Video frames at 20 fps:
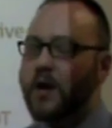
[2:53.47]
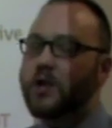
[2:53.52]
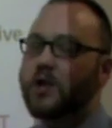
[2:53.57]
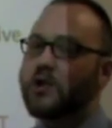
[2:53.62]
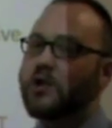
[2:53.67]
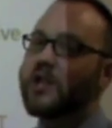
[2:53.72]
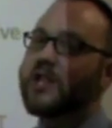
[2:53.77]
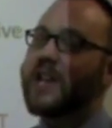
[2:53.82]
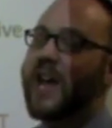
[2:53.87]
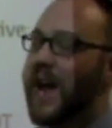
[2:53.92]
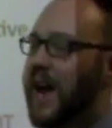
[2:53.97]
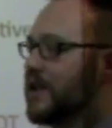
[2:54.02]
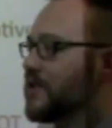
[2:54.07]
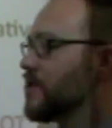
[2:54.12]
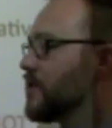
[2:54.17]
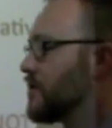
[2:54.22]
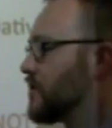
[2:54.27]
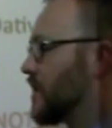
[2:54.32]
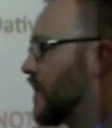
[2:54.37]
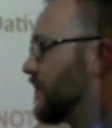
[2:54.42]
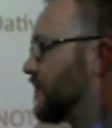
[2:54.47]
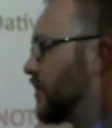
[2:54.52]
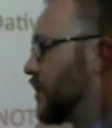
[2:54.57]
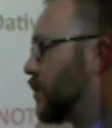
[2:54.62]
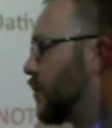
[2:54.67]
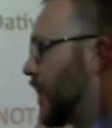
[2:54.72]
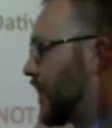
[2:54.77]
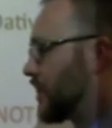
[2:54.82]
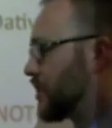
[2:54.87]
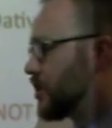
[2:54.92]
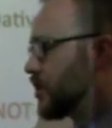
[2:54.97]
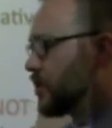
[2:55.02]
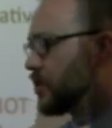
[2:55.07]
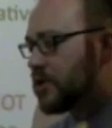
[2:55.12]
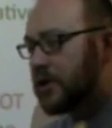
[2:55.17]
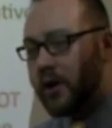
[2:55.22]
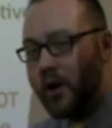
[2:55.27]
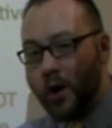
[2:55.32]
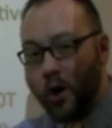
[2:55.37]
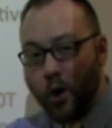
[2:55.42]
You need to ask yourself the
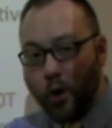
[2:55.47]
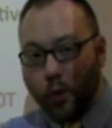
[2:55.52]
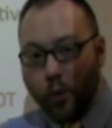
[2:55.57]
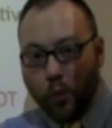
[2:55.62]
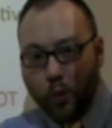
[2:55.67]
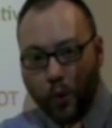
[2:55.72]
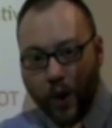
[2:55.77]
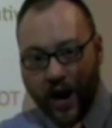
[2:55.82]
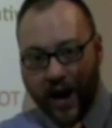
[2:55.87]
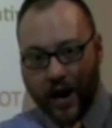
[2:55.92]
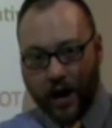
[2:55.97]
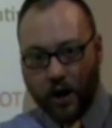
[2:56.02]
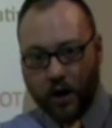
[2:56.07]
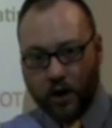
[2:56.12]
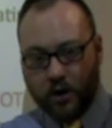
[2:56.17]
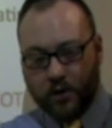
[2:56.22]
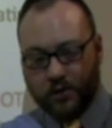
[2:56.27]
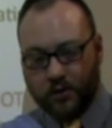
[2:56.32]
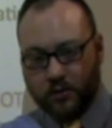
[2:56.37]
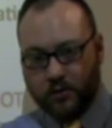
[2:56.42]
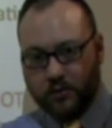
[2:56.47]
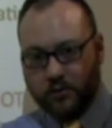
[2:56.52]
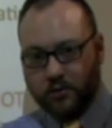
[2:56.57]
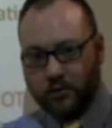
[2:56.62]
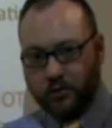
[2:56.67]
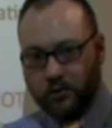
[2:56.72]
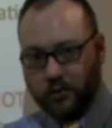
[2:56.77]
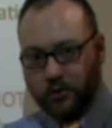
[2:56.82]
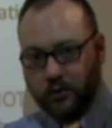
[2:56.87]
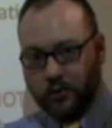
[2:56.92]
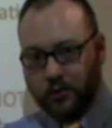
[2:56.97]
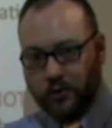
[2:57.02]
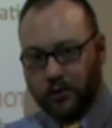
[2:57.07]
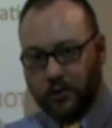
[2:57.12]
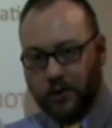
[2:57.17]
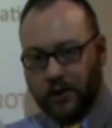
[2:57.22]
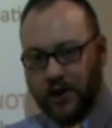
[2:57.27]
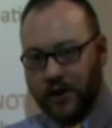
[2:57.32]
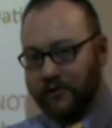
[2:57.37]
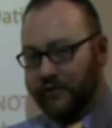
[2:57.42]
question, where?
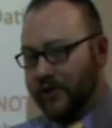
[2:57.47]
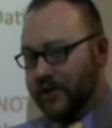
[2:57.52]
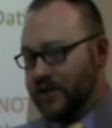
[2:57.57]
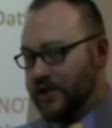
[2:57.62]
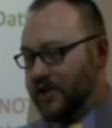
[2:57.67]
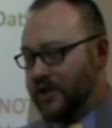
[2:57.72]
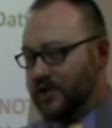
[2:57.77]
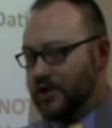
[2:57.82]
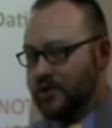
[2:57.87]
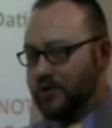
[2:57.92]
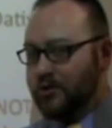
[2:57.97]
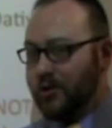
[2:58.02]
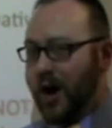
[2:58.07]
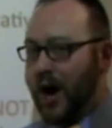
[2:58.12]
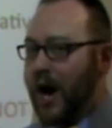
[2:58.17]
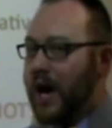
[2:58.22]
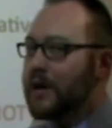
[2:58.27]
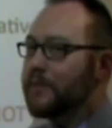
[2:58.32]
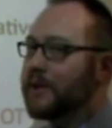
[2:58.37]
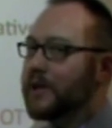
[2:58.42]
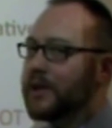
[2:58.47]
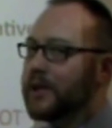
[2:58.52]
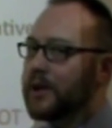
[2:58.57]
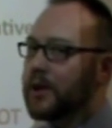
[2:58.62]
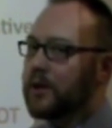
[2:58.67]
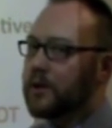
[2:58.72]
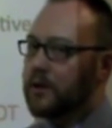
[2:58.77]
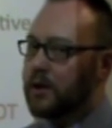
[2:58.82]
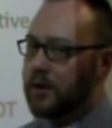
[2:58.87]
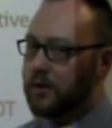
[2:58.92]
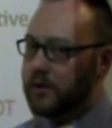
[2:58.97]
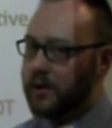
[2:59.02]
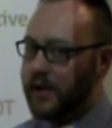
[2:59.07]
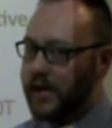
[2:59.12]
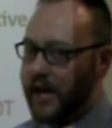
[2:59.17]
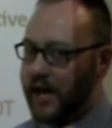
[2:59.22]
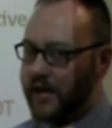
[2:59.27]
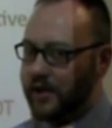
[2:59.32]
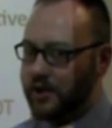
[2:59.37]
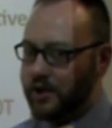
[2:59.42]
If it's describing
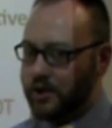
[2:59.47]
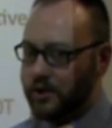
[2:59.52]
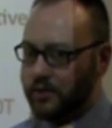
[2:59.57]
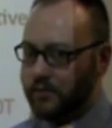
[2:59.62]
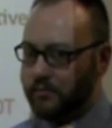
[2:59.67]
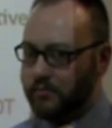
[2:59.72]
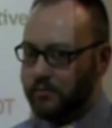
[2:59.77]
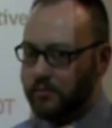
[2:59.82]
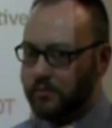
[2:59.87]
location,